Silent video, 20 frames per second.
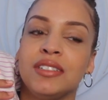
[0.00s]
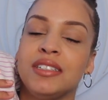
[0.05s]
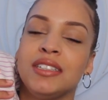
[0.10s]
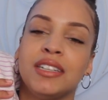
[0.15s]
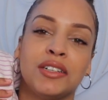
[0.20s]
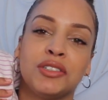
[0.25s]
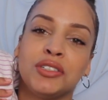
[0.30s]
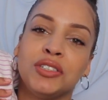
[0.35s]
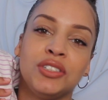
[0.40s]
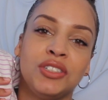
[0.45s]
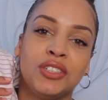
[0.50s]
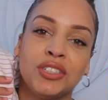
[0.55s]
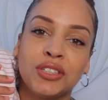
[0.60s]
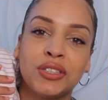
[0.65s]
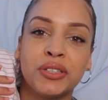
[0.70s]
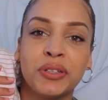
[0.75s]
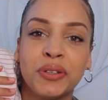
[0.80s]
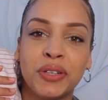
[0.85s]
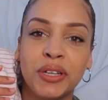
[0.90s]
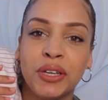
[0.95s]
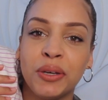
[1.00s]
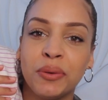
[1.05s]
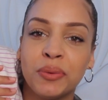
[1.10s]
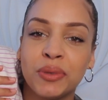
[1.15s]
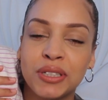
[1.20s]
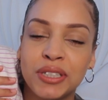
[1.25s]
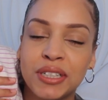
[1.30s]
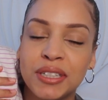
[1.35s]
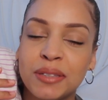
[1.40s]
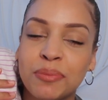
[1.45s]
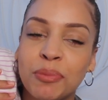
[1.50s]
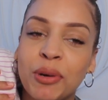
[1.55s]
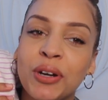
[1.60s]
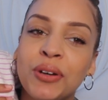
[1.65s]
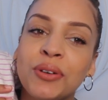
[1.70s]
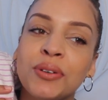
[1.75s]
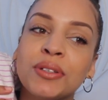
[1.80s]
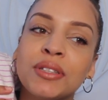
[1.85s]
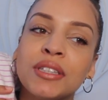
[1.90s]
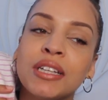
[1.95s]
yeah, she's just so cute when she
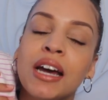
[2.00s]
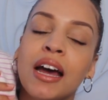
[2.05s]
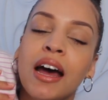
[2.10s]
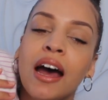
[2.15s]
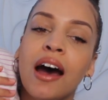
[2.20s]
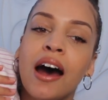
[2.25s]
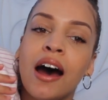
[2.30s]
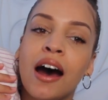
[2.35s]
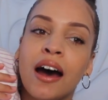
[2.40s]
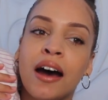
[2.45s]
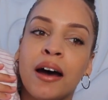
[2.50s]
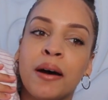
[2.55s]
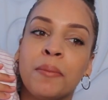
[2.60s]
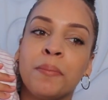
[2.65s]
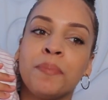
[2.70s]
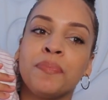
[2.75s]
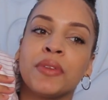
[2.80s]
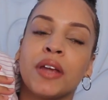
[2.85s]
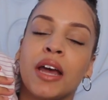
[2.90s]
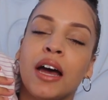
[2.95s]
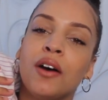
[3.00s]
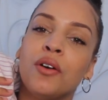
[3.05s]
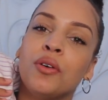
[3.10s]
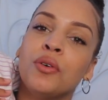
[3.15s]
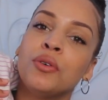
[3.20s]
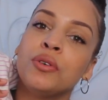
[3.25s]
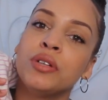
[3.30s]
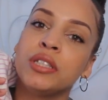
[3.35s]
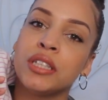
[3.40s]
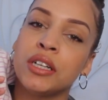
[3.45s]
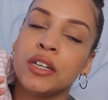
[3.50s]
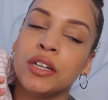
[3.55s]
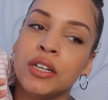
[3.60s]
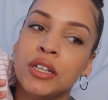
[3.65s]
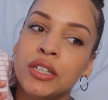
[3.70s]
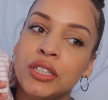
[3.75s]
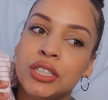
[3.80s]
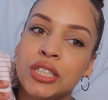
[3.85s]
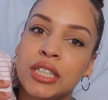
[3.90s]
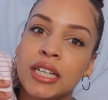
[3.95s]
smiles.
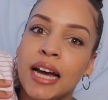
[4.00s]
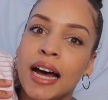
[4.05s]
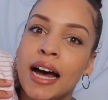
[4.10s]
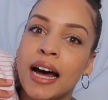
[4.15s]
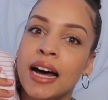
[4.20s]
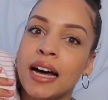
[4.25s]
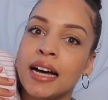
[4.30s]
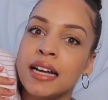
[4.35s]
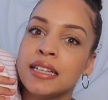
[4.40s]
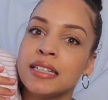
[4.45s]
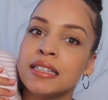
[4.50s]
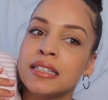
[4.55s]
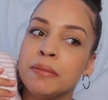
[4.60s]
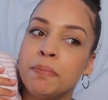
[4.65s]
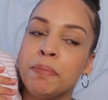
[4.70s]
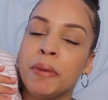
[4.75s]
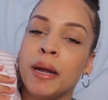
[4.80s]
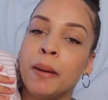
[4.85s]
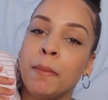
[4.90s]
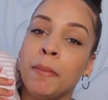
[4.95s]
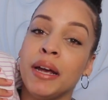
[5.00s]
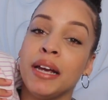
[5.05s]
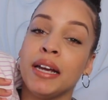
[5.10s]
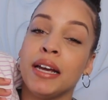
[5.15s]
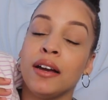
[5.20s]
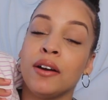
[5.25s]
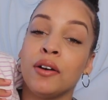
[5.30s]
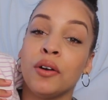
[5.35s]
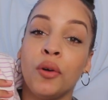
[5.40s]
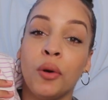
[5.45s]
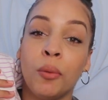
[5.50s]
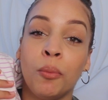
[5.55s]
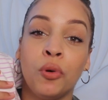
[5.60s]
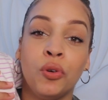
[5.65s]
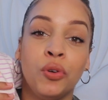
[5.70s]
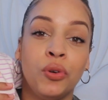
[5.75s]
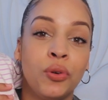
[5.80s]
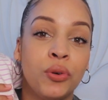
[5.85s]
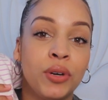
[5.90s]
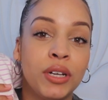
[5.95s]
Also, she has been making a lot
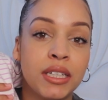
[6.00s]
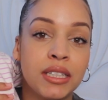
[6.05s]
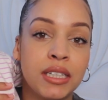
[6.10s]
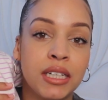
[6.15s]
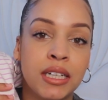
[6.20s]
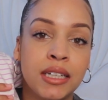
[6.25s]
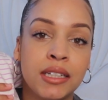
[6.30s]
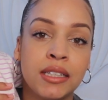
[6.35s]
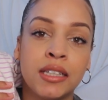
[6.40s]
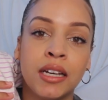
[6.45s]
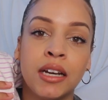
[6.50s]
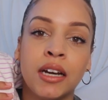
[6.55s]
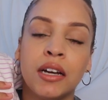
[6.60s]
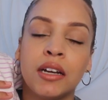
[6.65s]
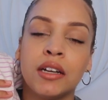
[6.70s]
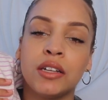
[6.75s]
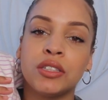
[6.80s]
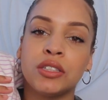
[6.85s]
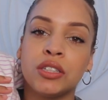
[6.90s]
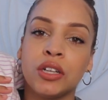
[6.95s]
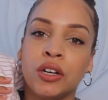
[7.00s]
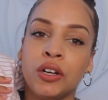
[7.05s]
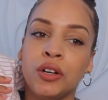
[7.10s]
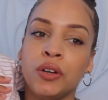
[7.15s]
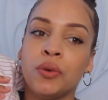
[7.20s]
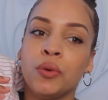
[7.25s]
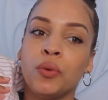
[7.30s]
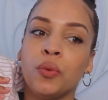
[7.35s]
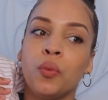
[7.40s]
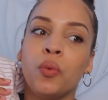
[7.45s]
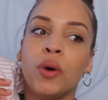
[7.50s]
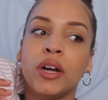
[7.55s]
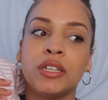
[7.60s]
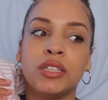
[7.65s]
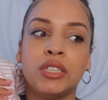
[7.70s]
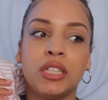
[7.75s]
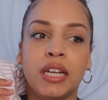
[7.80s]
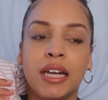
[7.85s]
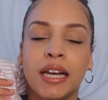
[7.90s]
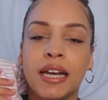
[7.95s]
more noises. So
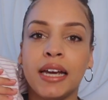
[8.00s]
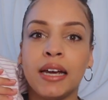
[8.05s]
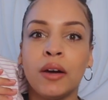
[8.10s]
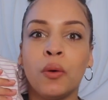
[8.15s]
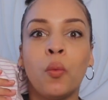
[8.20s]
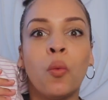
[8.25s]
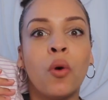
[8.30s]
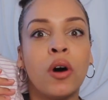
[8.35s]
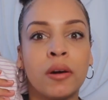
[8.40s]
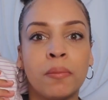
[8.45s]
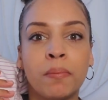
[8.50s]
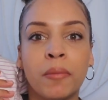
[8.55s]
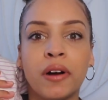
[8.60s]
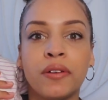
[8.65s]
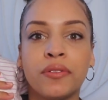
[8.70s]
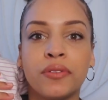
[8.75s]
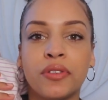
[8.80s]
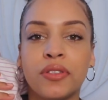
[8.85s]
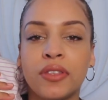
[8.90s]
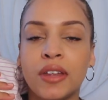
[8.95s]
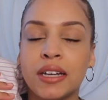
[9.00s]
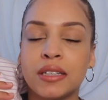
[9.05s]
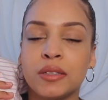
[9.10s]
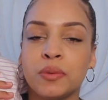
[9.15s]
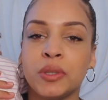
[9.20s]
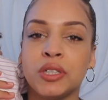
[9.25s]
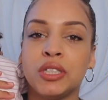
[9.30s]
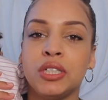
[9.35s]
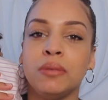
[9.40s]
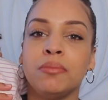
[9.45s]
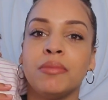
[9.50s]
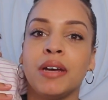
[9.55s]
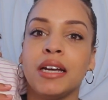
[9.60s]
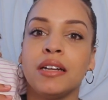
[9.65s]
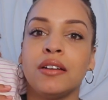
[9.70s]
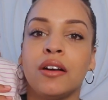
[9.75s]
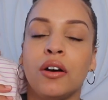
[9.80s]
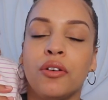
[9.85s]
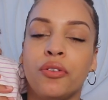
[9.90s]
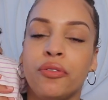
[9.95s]
when she hit 1 month, that's when she
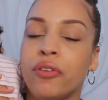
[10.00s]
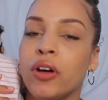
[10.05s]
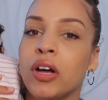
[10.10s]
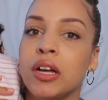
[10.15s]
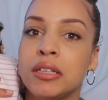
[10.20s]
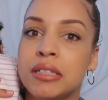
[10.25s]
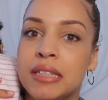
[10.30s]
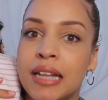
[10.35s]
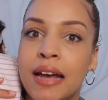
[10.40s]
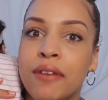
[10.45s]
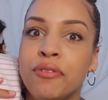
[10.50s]
made her first